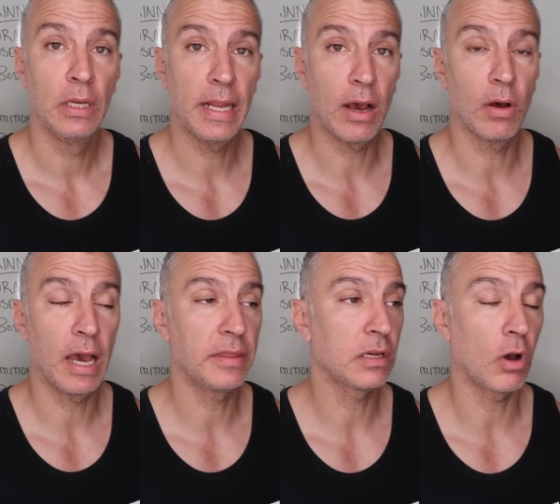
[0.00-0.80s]
Now,
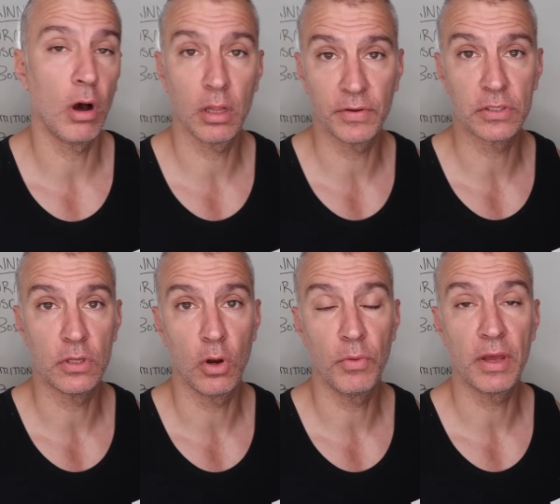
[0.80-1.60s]
I think all of us
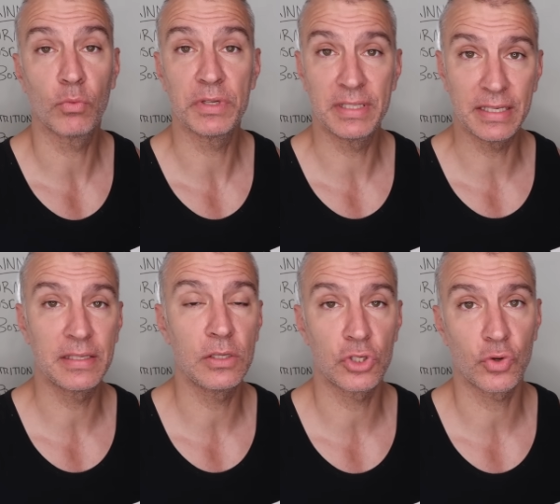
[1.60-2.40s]
know that
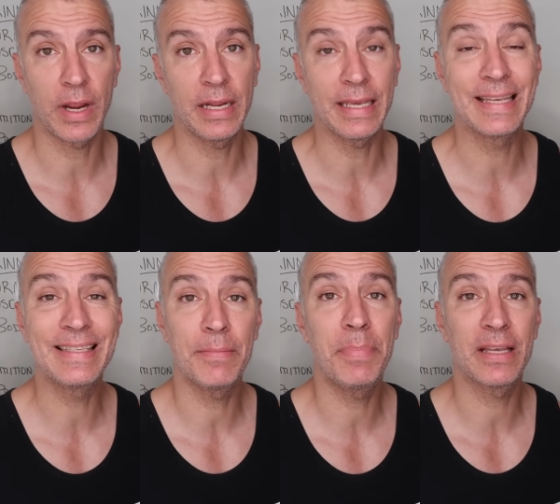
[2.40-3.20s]
resistance training
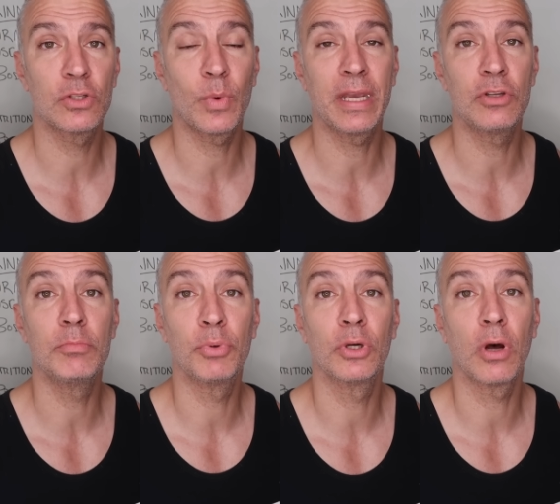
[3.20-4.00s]
is the best way to
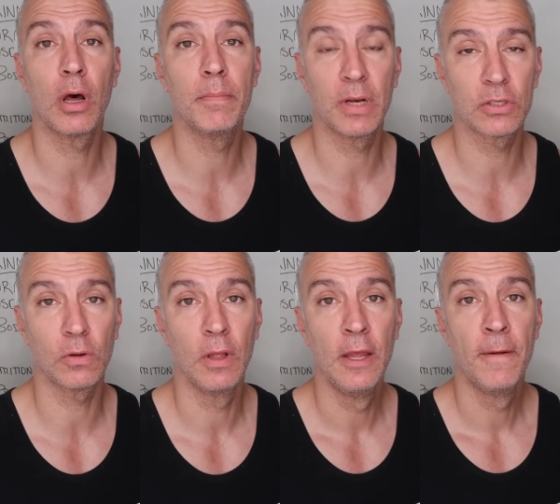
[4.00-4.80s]
put on
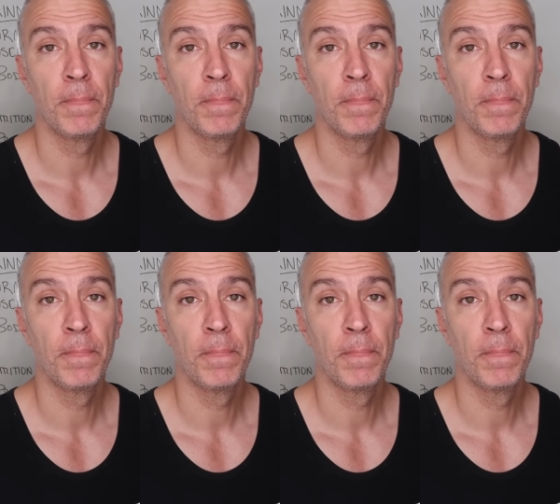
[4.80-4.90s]
muscle.